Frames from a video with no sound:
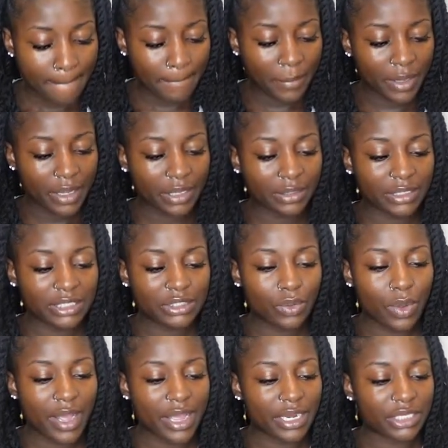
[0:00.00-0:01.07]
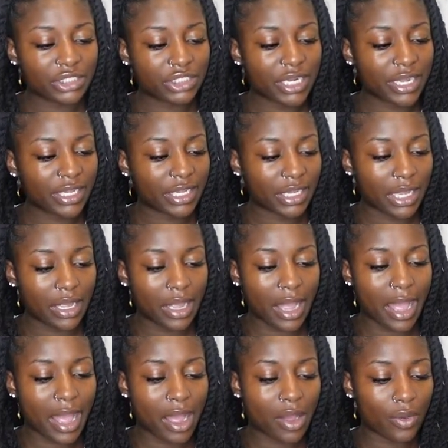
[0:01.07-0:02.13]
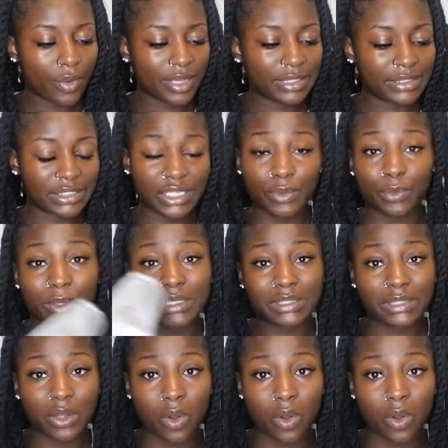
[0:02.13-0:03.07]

But let's go ahead and check out and see what